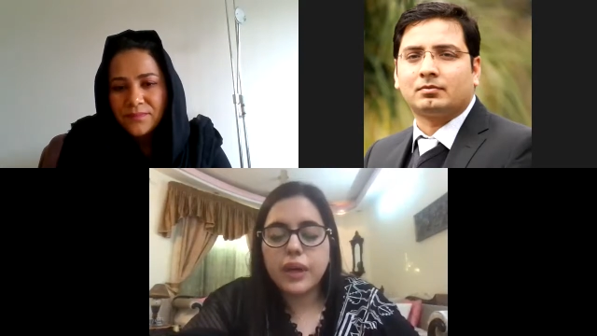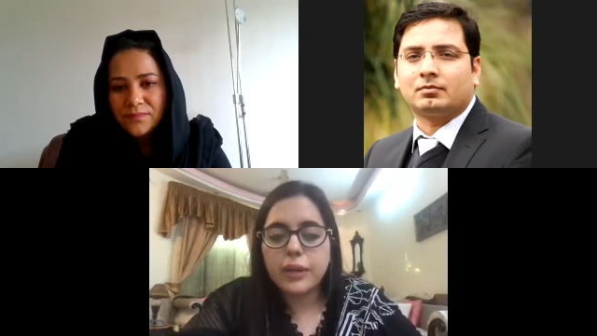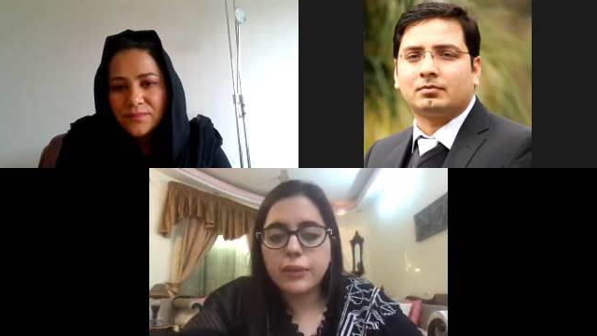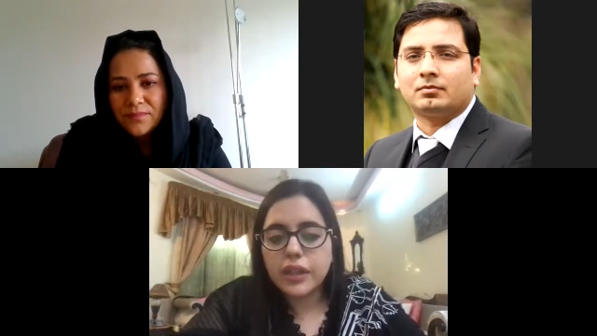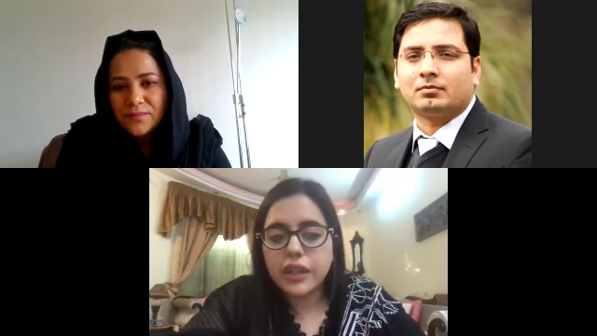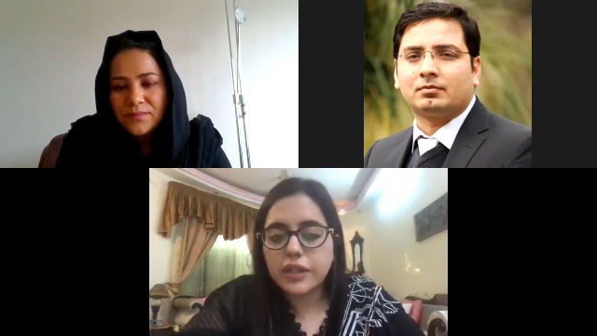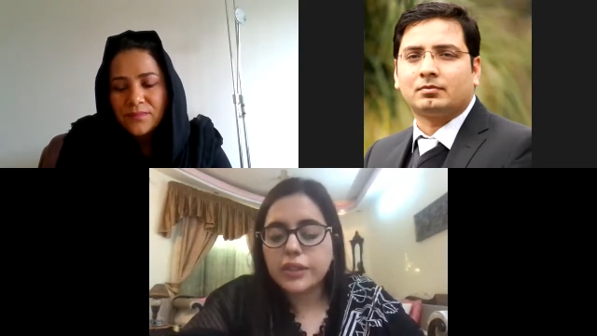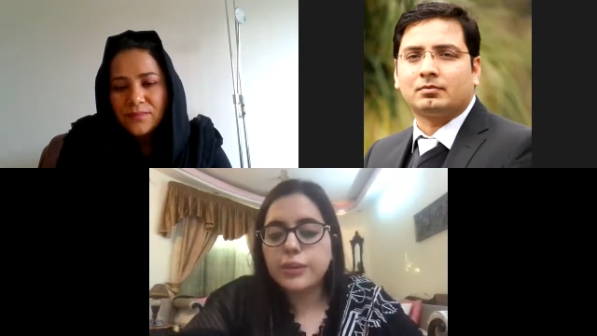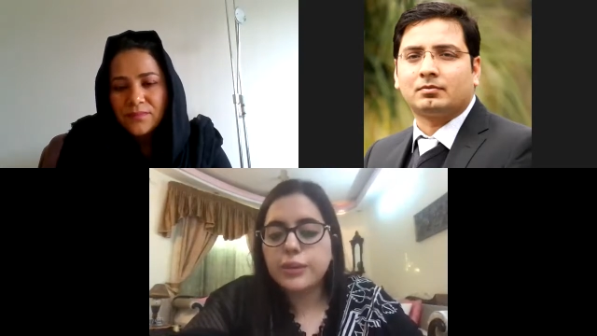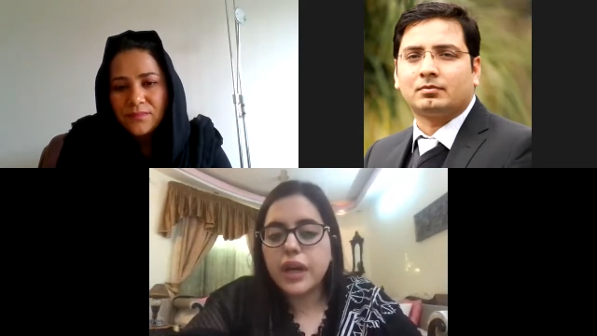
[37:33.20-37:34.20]
Speaker 1: I would like
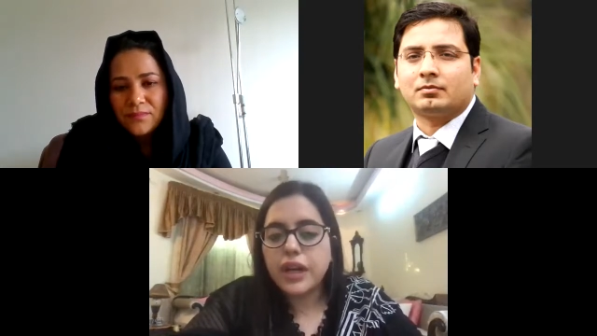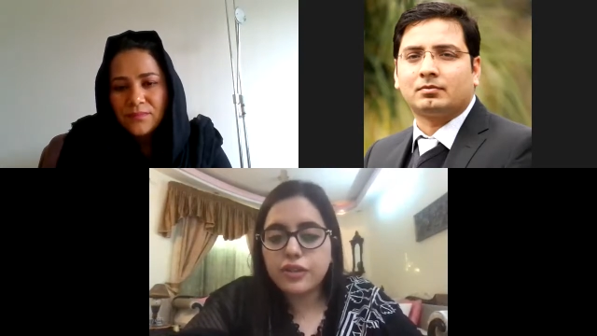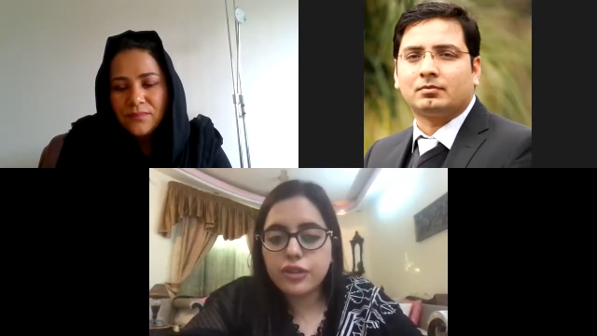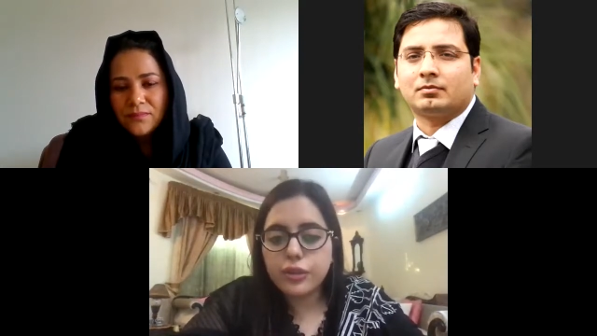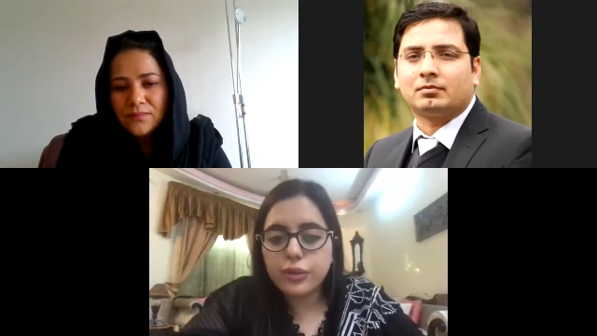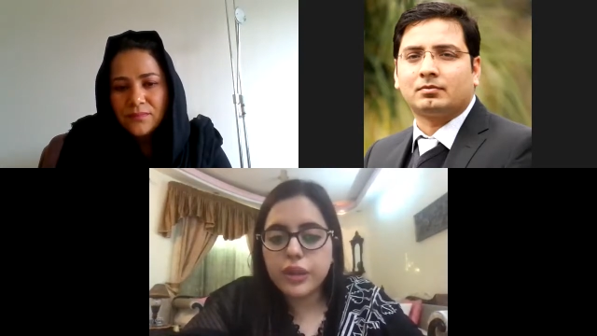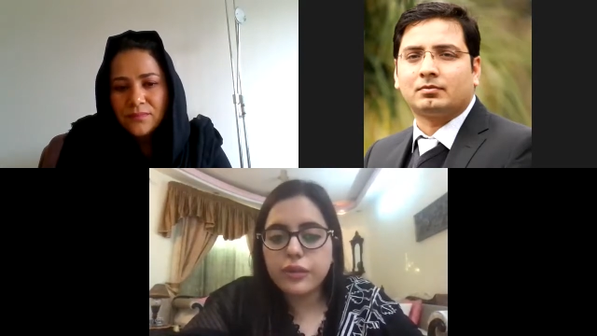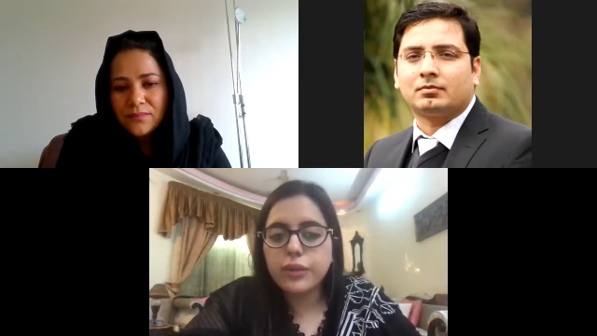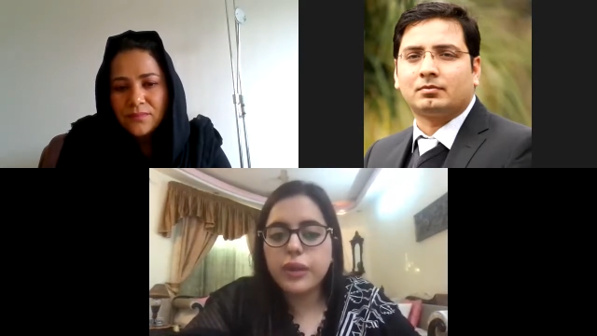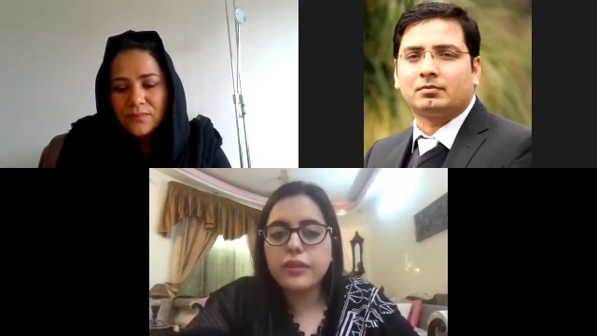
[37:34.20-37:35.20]
to ask you if you
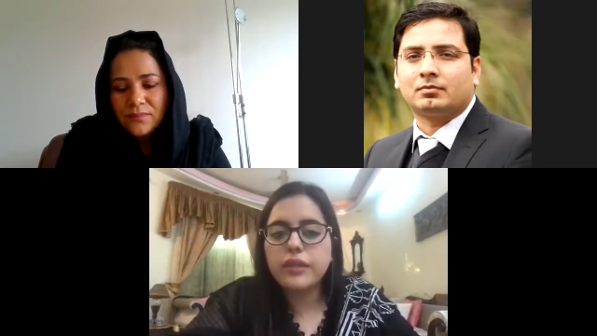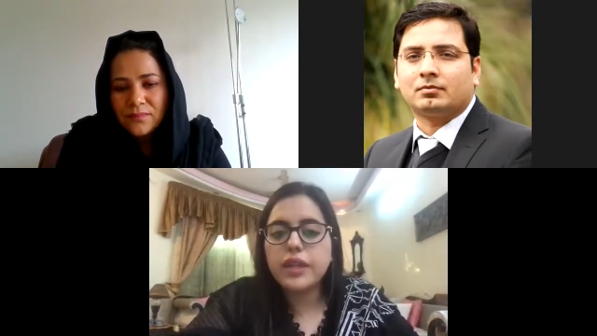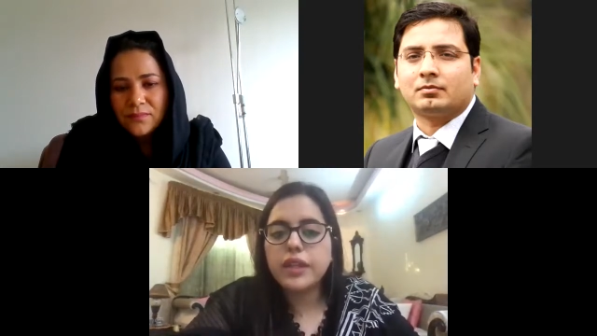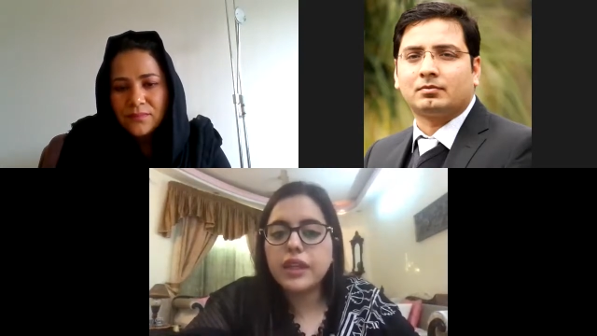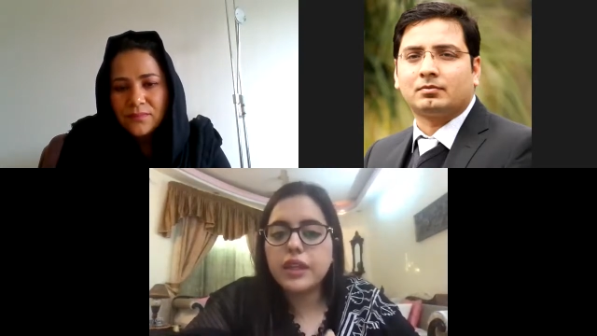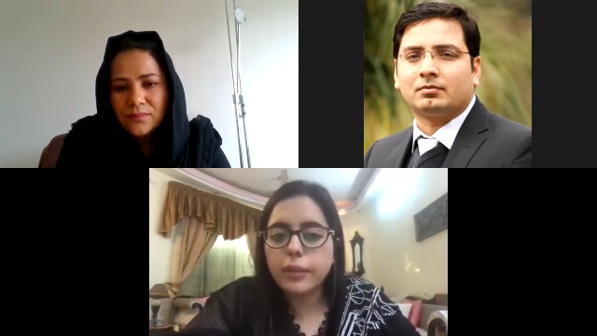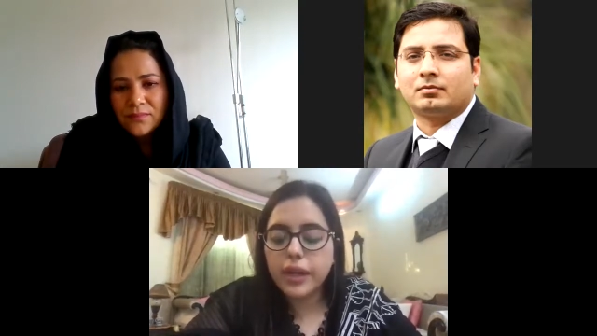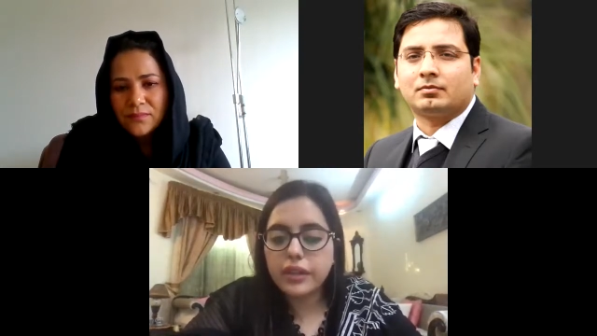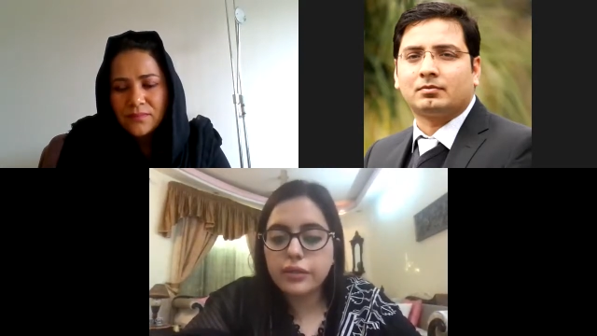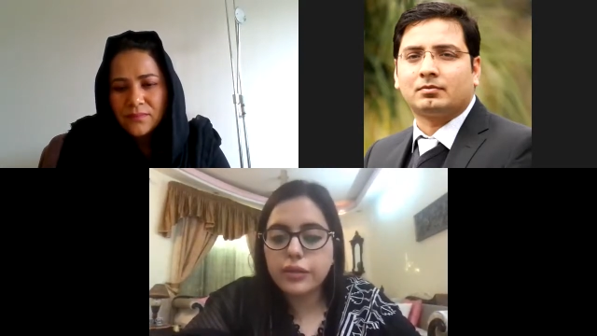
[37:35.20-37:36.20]
have any advice
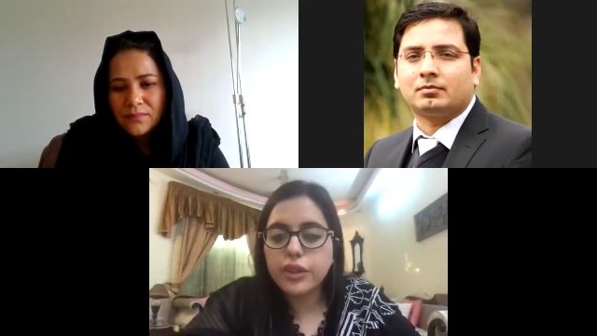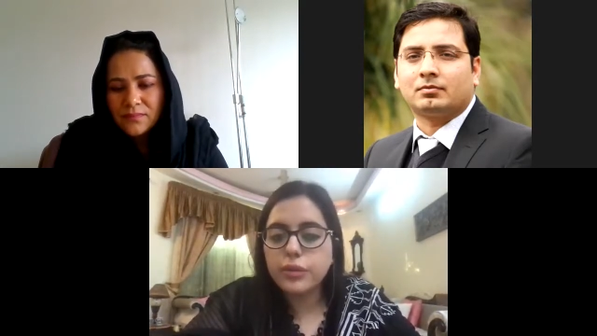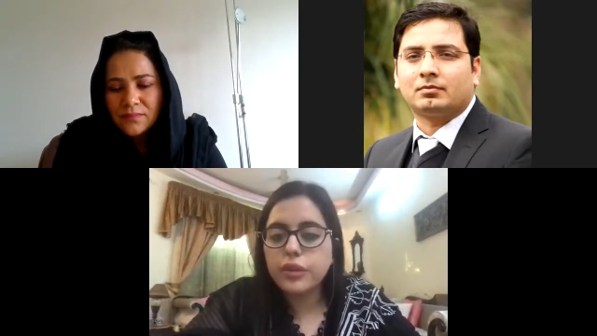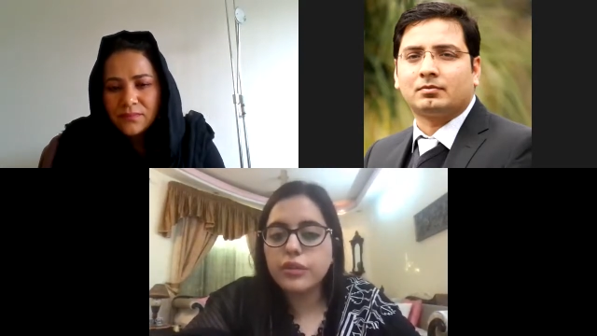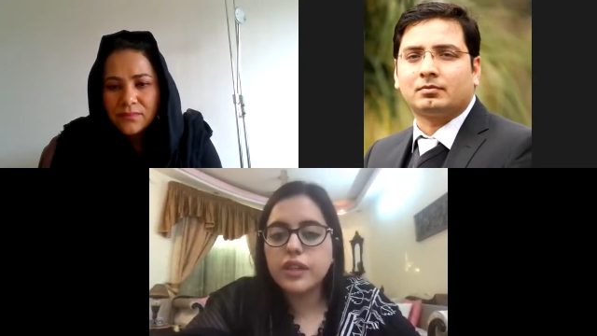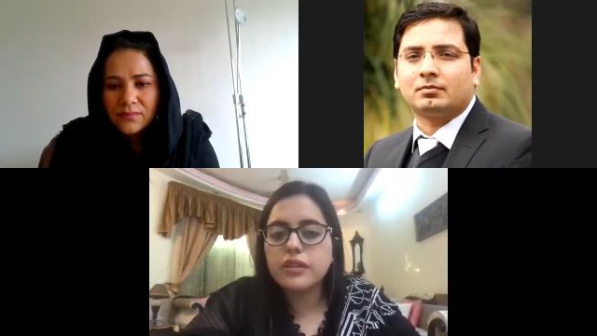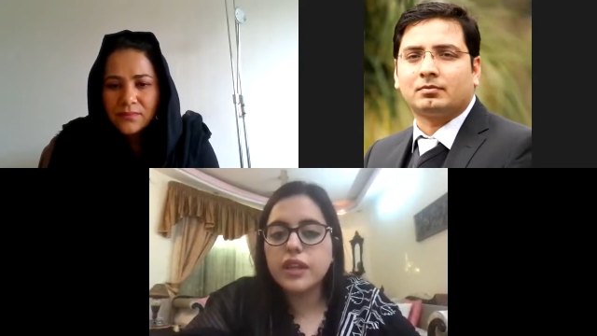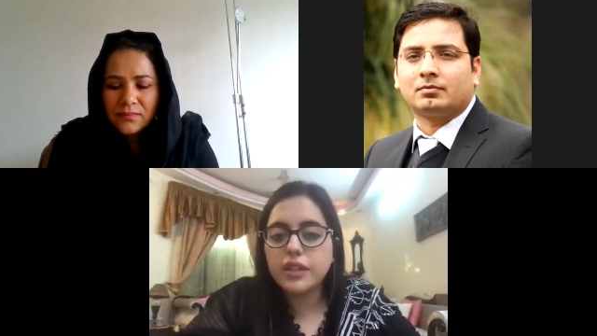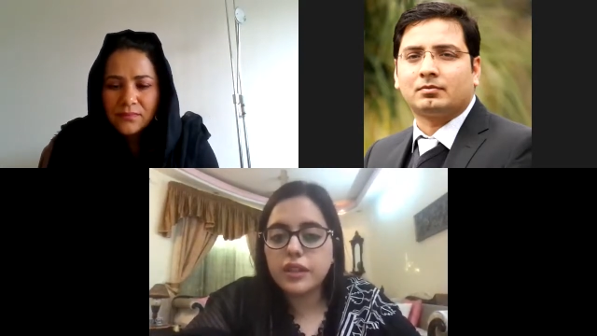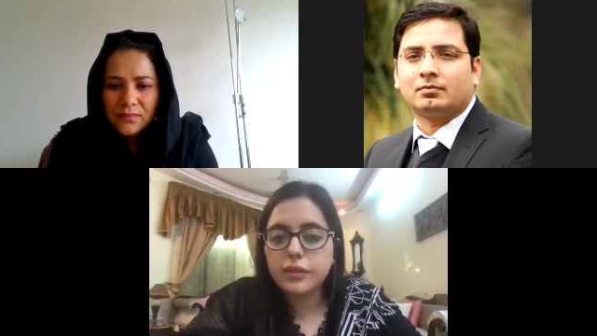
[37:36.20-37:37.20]
for human rights
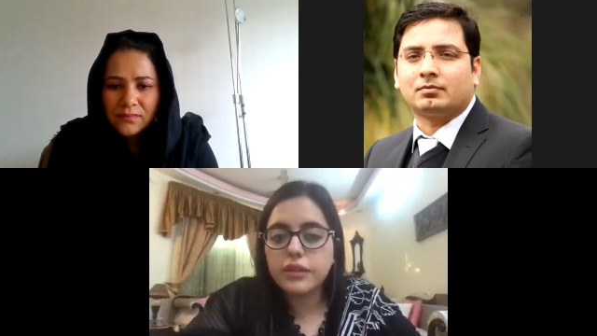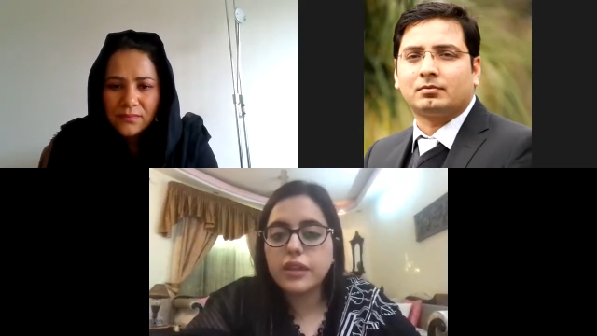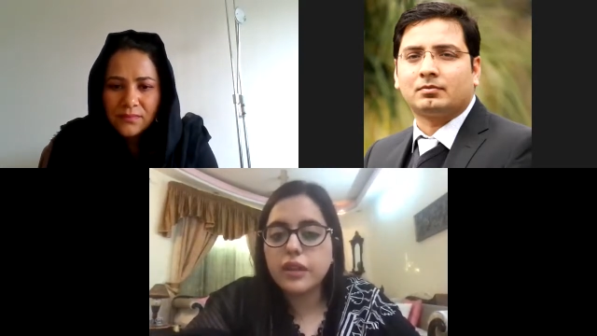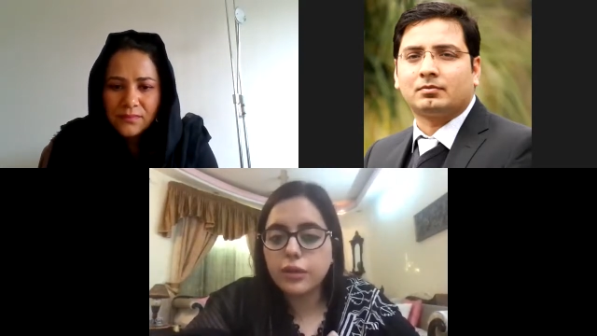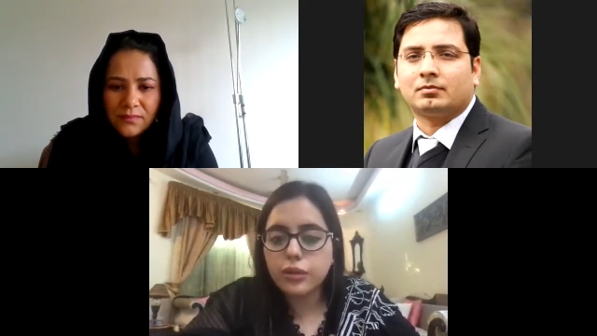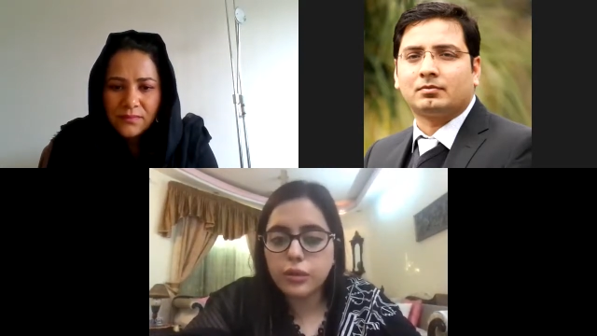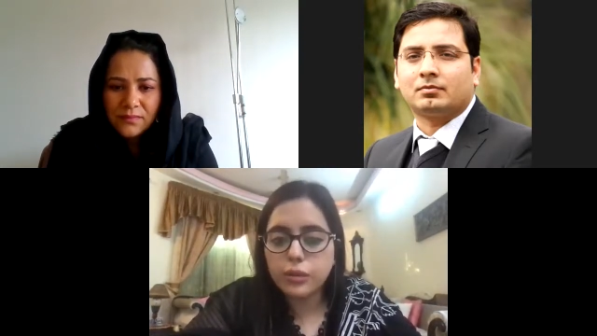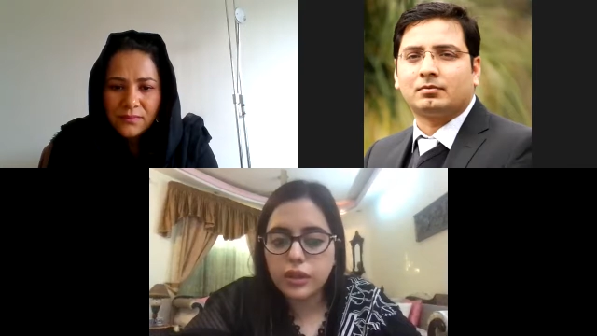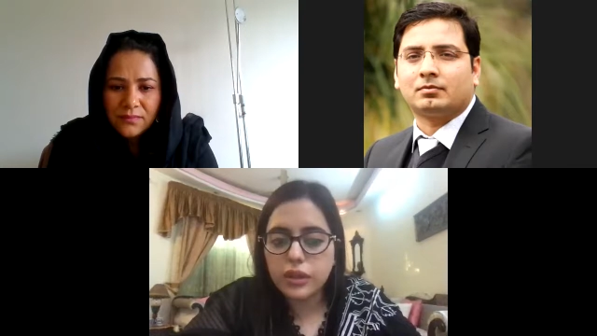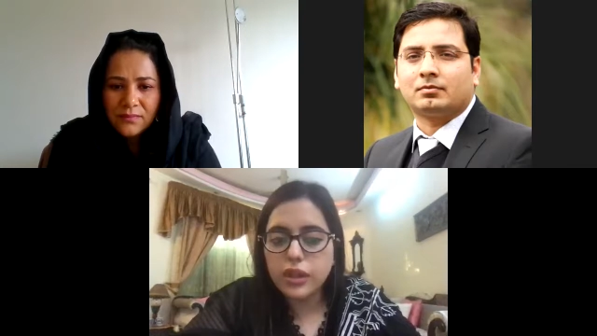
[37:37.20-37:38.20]
activists around the world